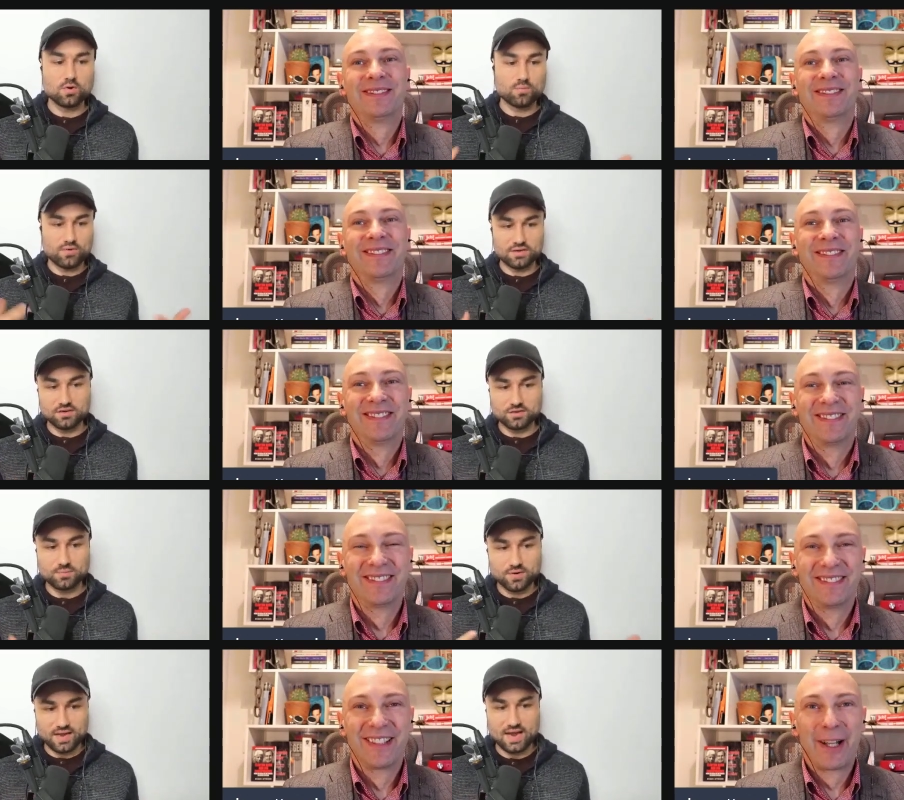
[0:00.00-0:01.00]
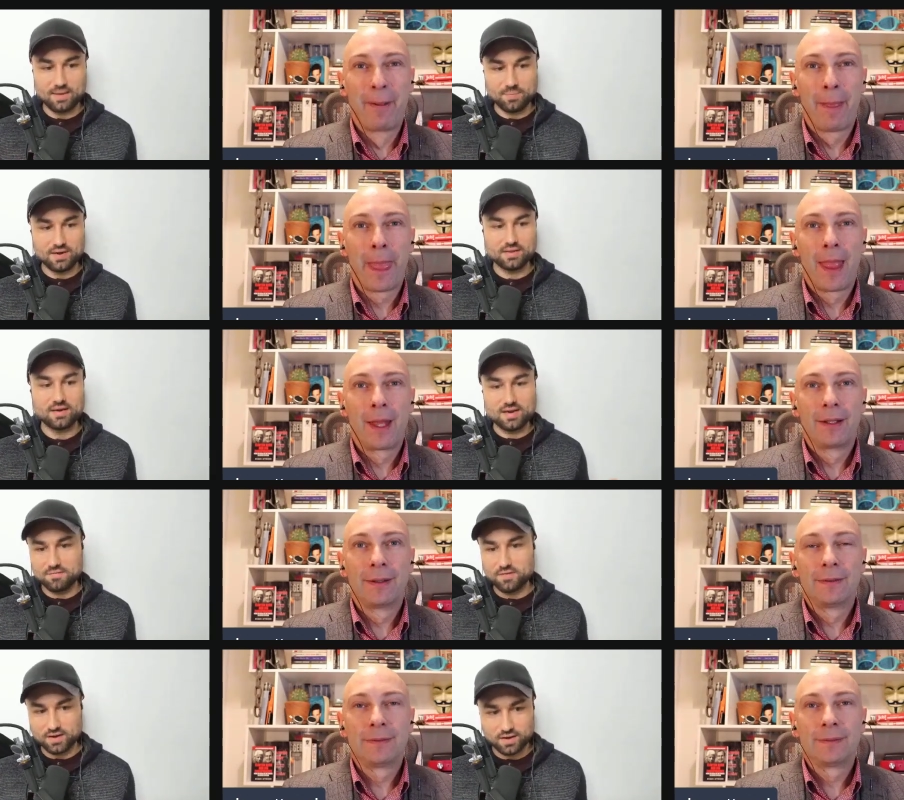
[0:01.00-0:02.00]
Speaker 1: more prisoners per capita than any
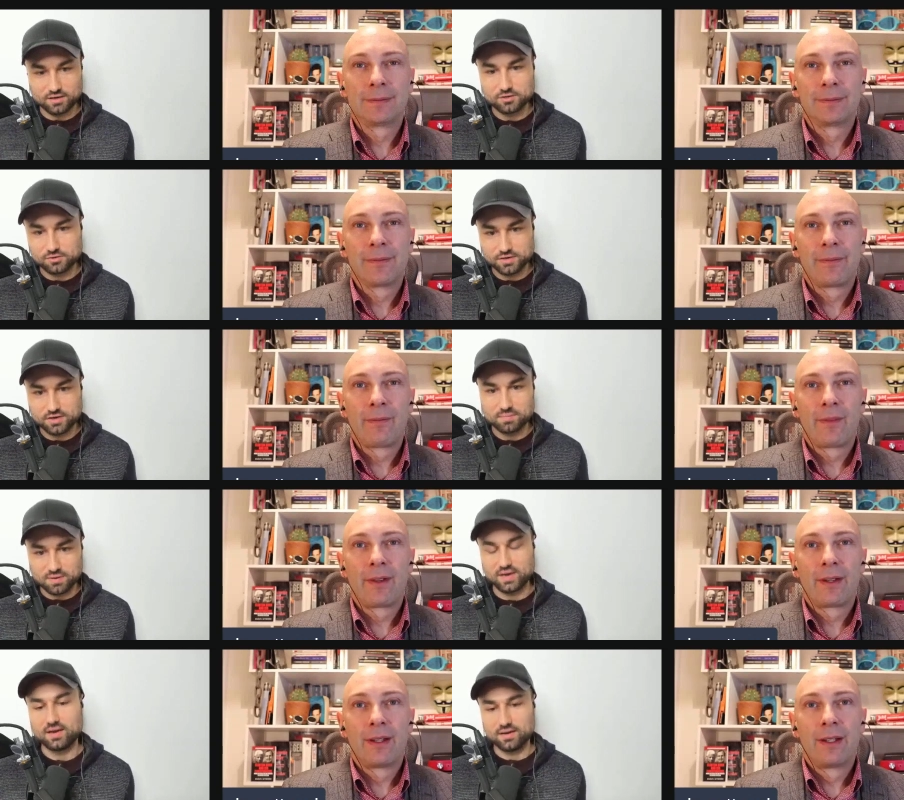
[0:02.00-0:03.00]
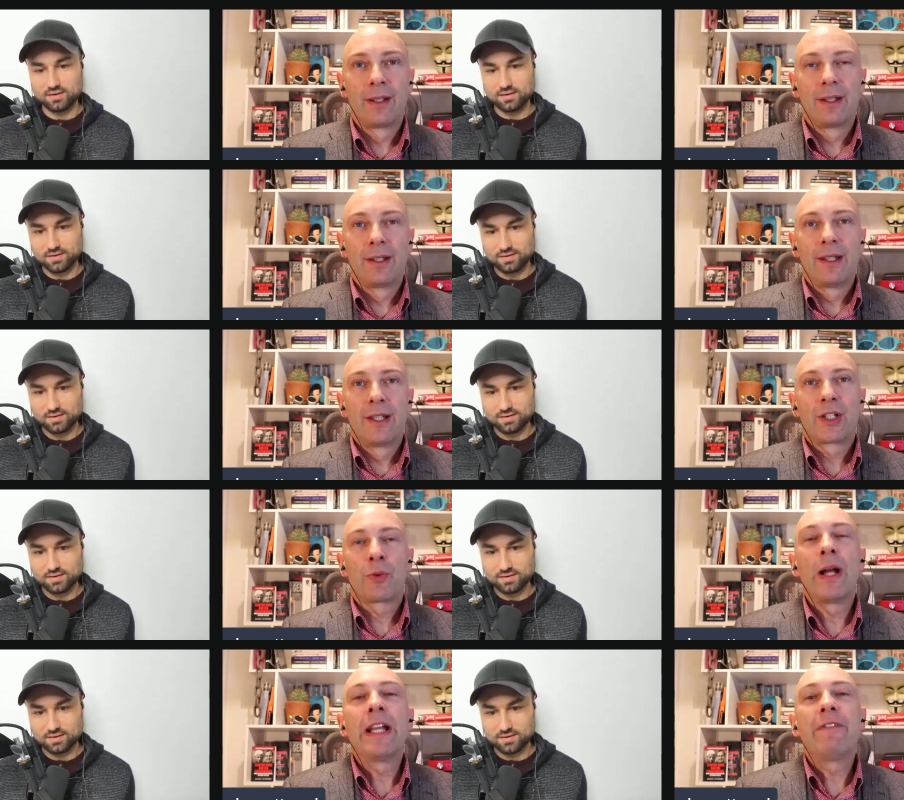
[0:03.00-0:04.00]
fucking country on the planet.
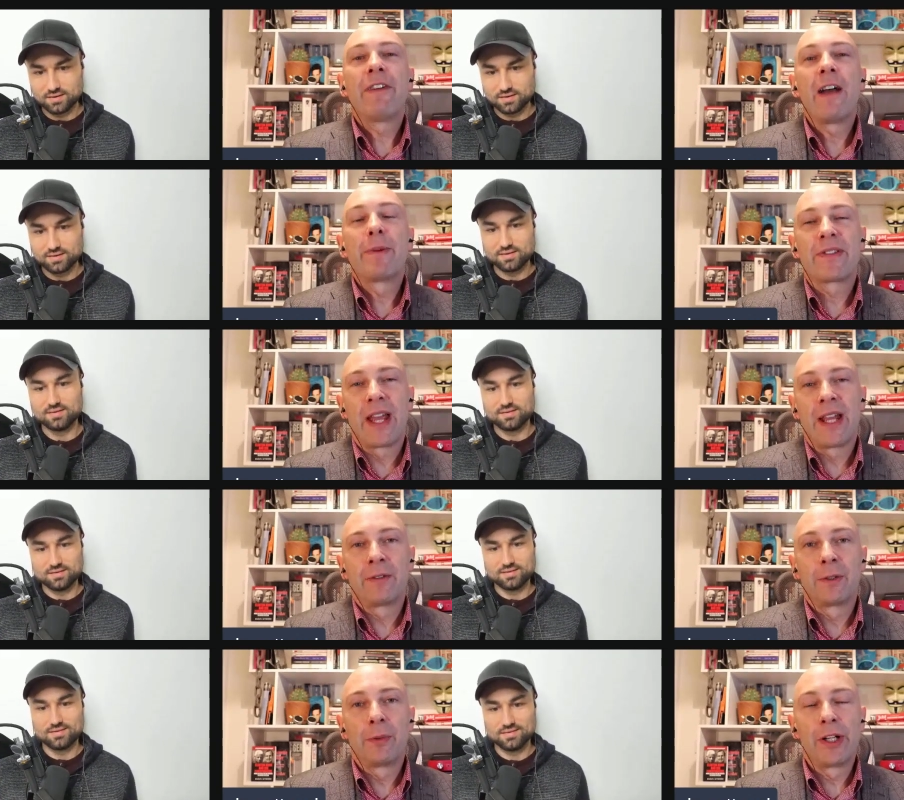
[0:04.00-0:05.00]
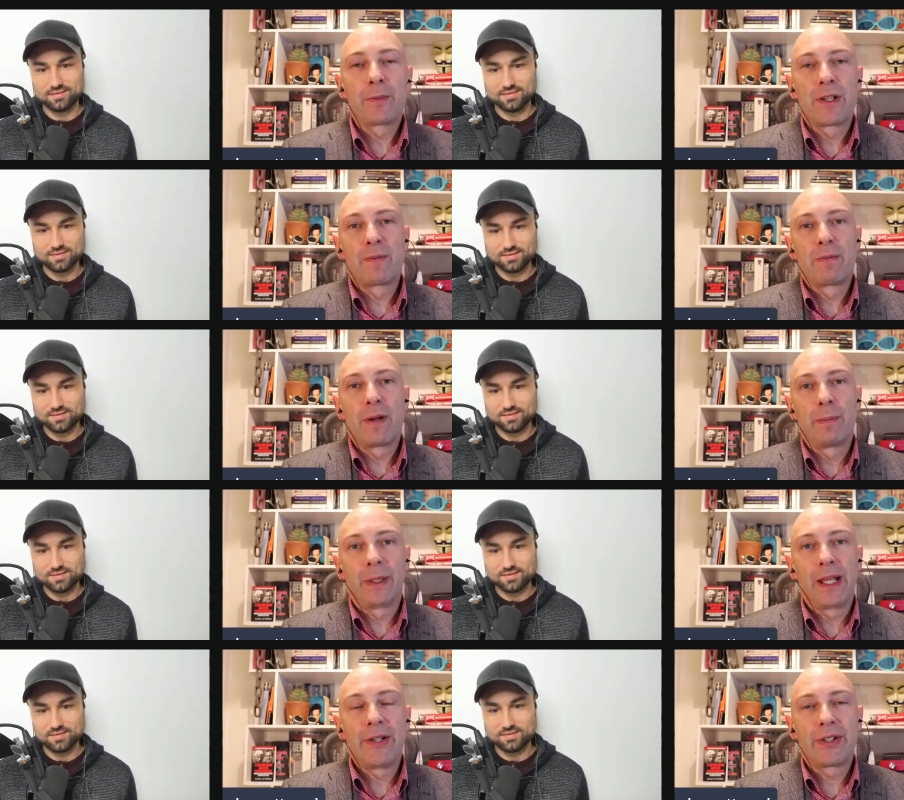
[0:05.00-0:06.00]
Speaker 2: 25% of the world's prison
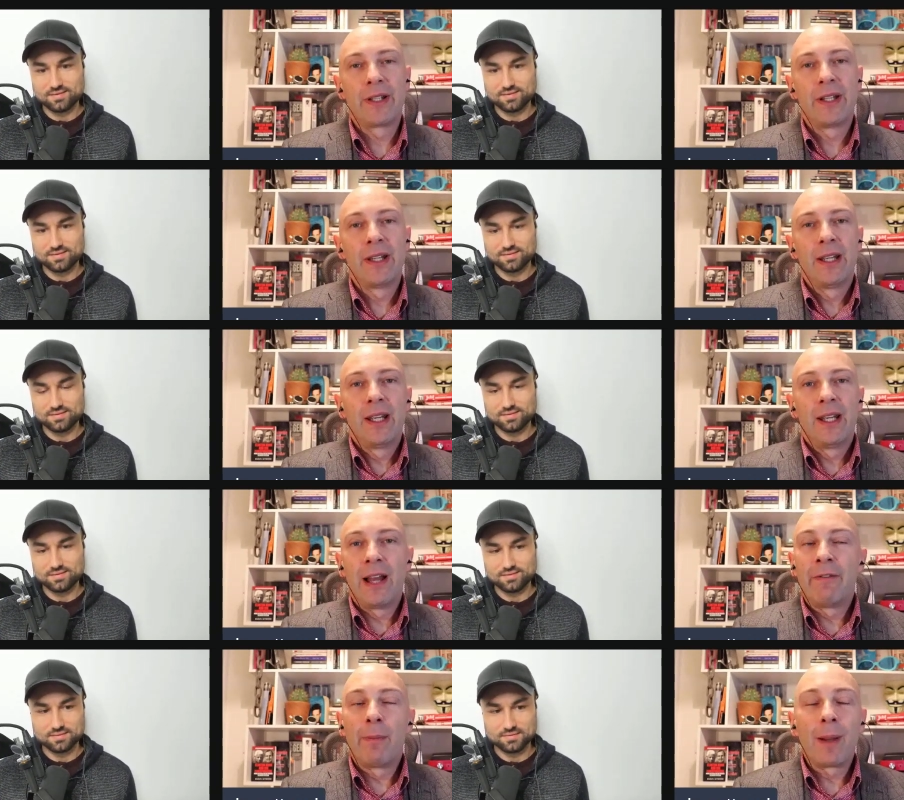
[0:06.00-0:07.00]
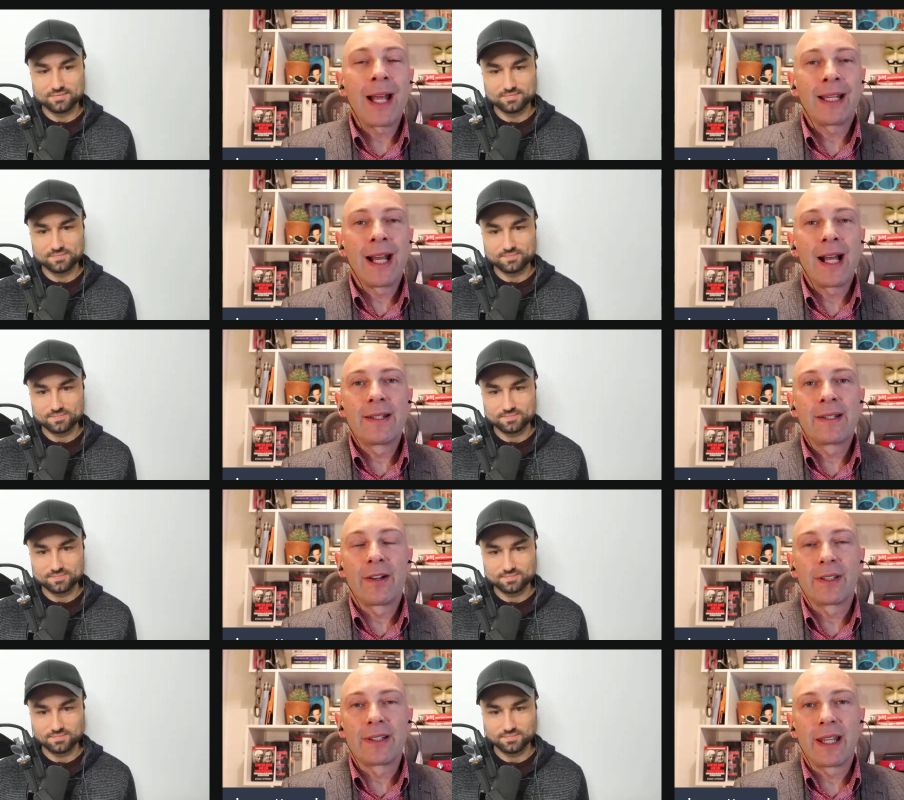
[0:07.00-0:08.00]
population. And for black guys, it's off the
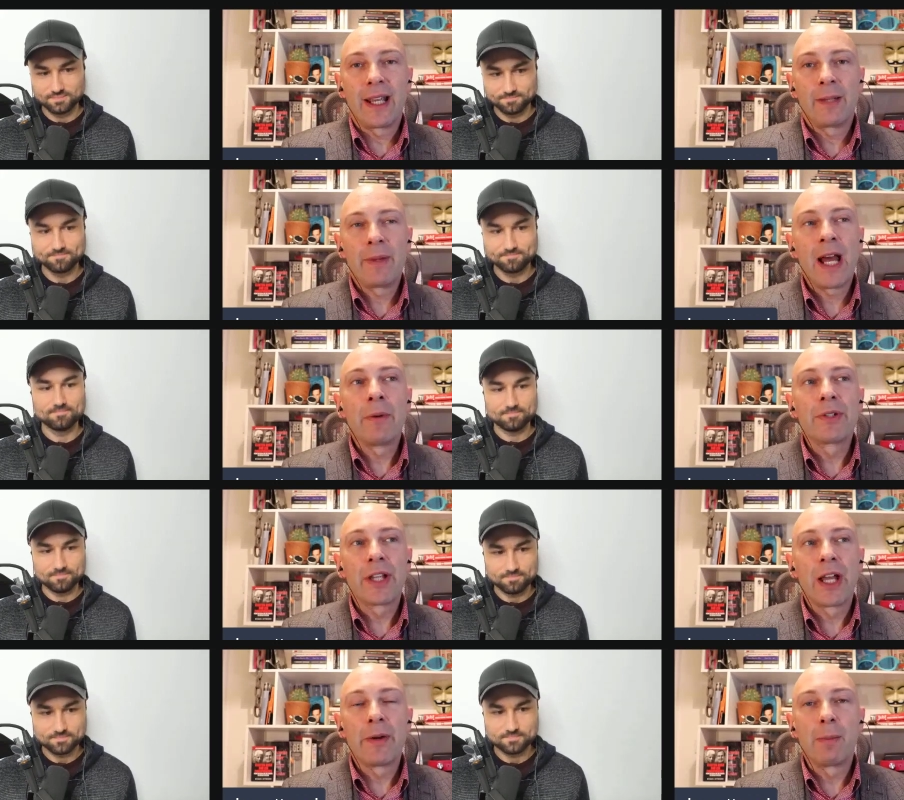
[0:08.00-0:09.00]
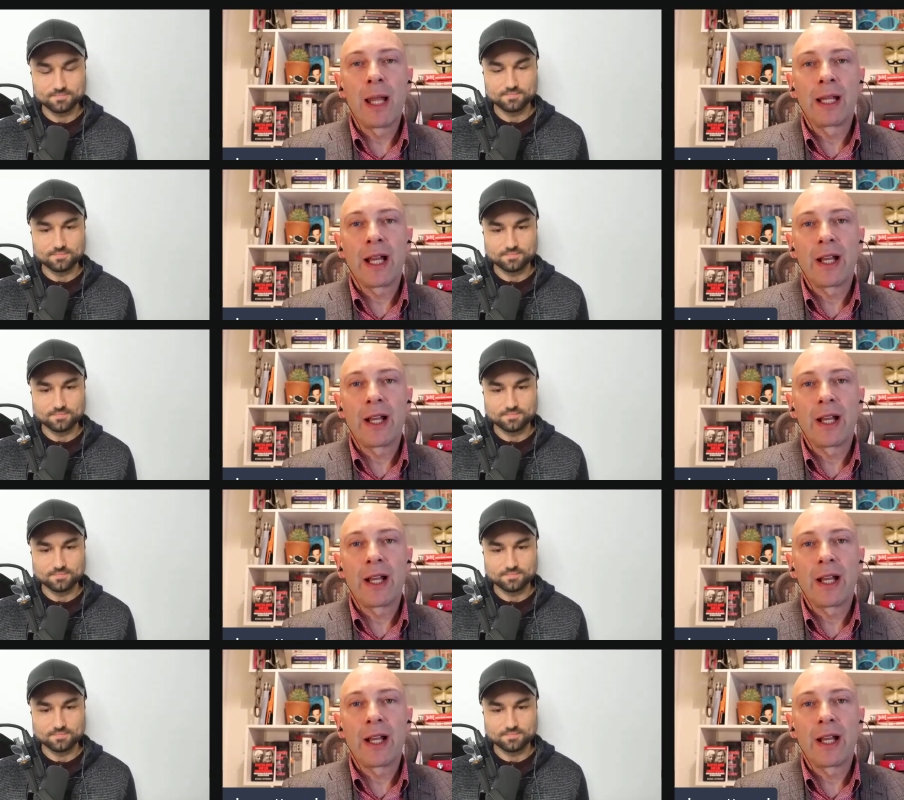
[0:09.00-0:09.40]
scale. I mean, I was there when the black guys